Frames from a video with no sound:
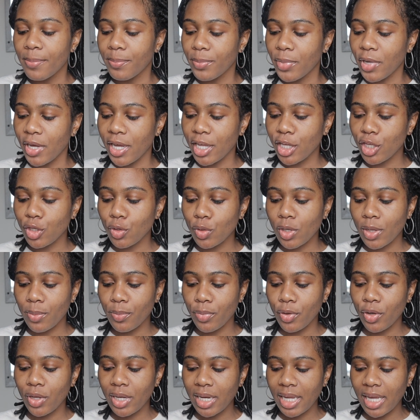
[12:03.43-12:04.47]
but you can
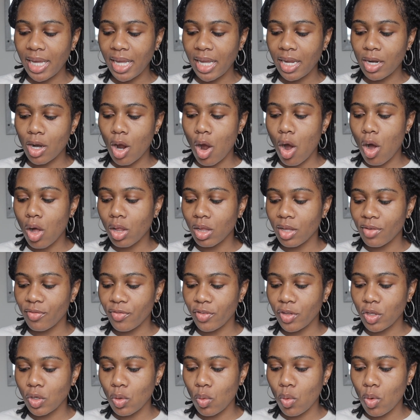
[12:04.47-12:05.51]
put in all of
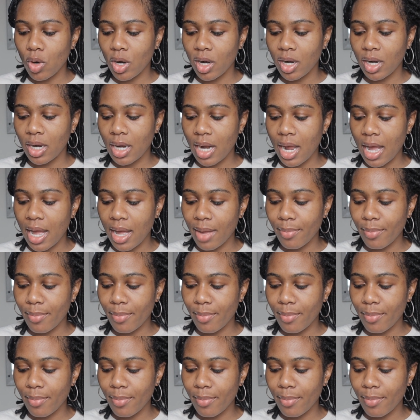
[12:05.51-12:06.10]
your